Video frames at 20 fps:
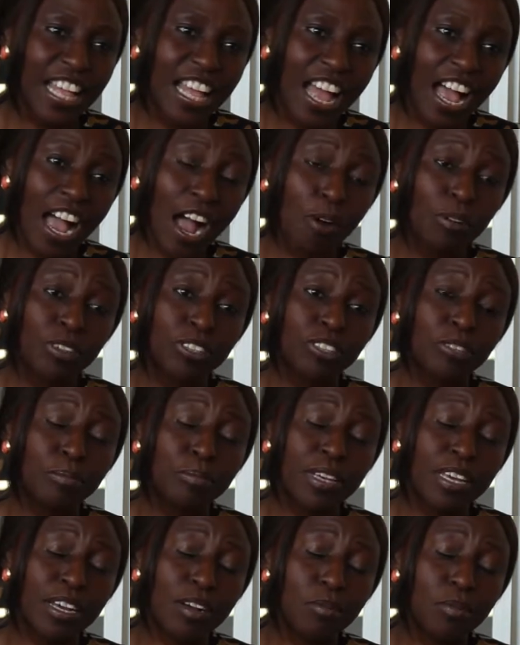I want to
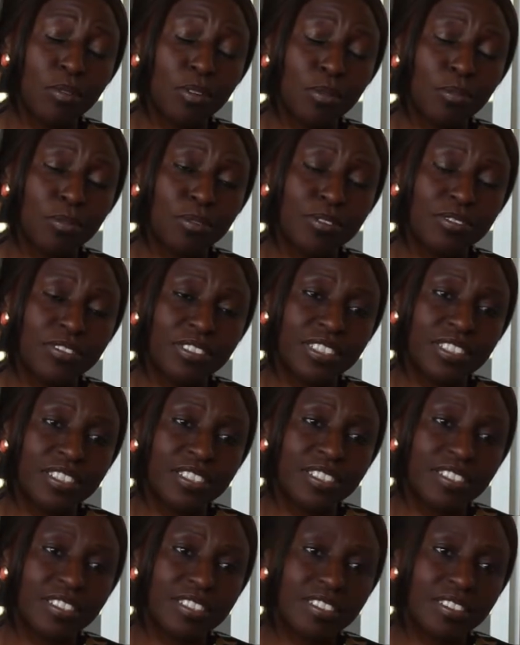make more
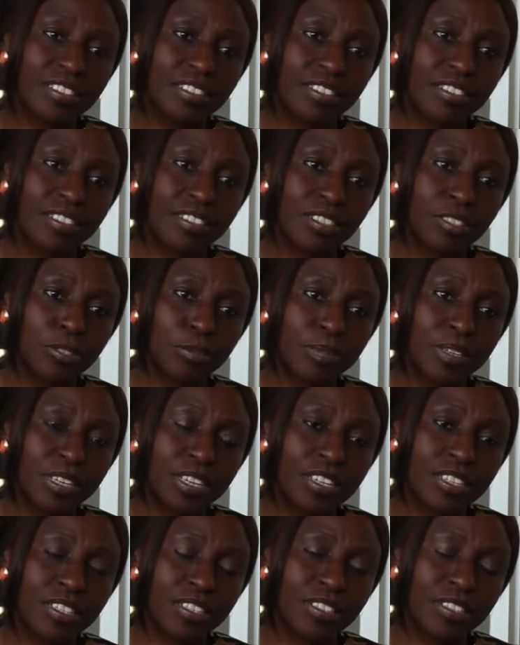movies to
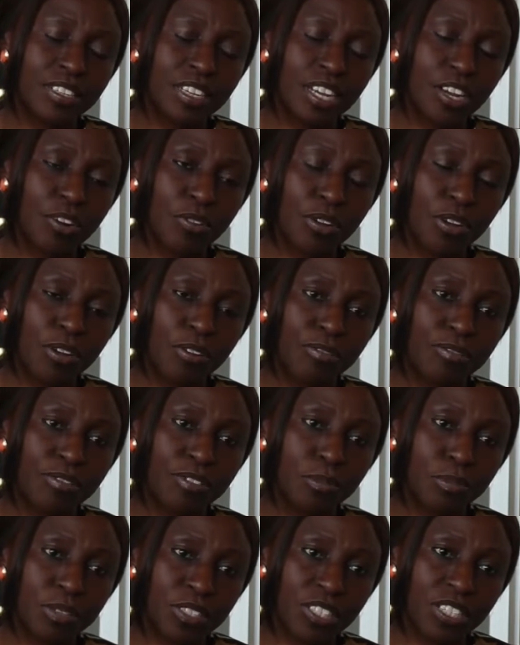speak into the area of
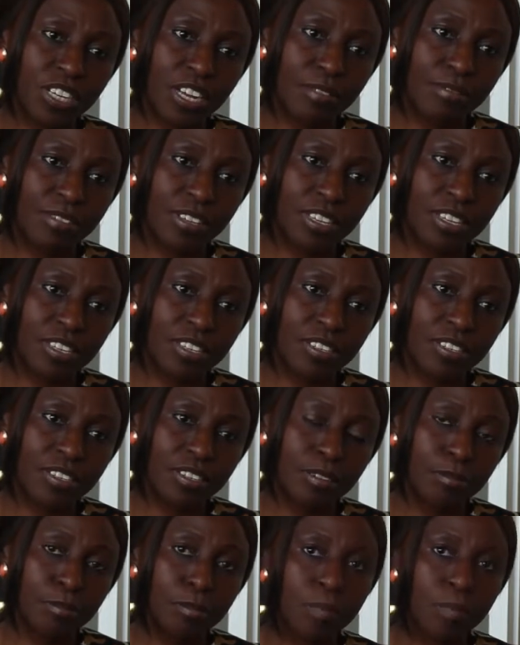human trafficking.